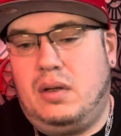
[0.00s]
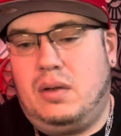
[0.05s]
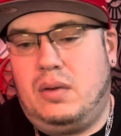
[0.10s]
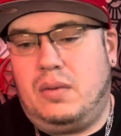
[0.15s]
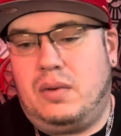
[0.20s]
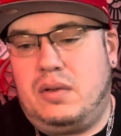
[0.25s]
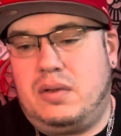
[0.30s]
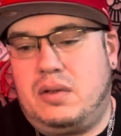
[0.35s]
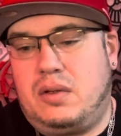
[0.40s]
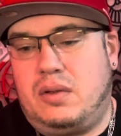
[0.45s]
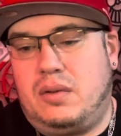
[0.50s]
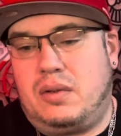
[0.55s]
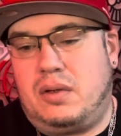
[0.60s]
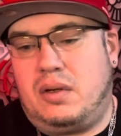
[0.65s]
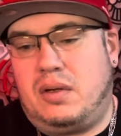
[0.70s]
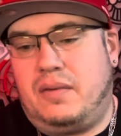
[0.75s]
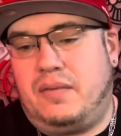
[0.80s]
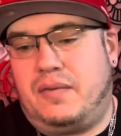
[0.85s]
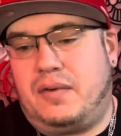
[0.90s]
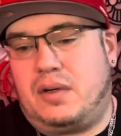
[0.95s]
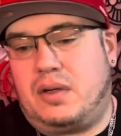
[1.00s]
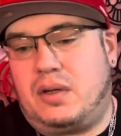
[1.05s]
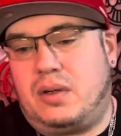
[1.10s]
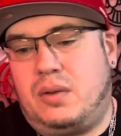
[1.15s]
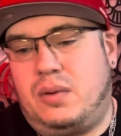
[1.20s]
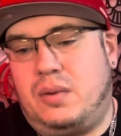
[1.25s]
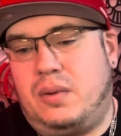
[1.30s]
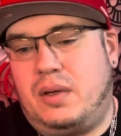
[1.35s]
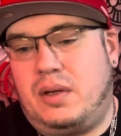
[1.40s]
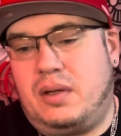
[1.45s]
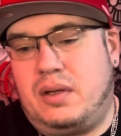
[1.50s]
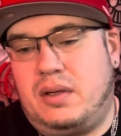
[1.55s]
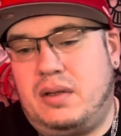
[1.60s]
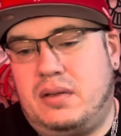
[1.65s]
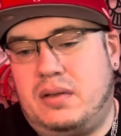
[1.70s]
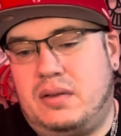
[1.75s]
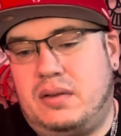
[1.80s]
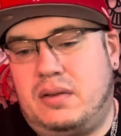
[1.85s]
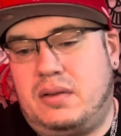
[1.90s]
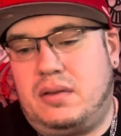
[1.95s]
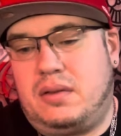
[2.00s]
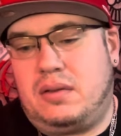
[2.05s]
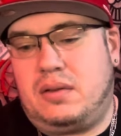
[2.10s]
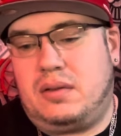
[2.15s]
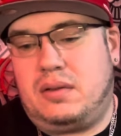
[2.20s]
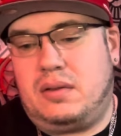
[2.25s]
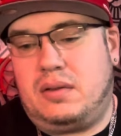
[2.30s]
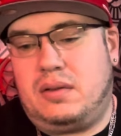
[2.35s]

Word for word: What is going on for Aquarius?